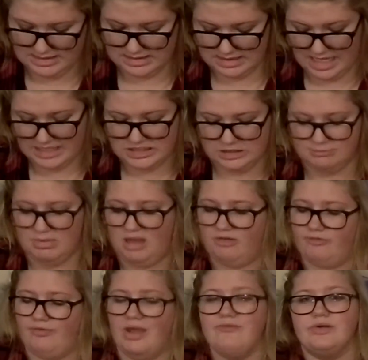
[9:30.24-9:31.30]
is actually my
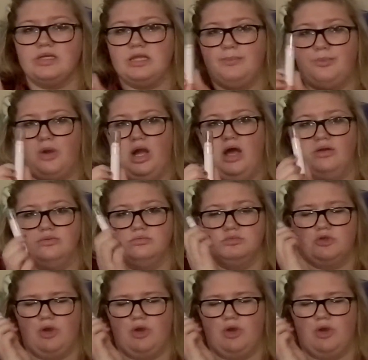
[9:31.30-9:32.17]
favorite lip crayon,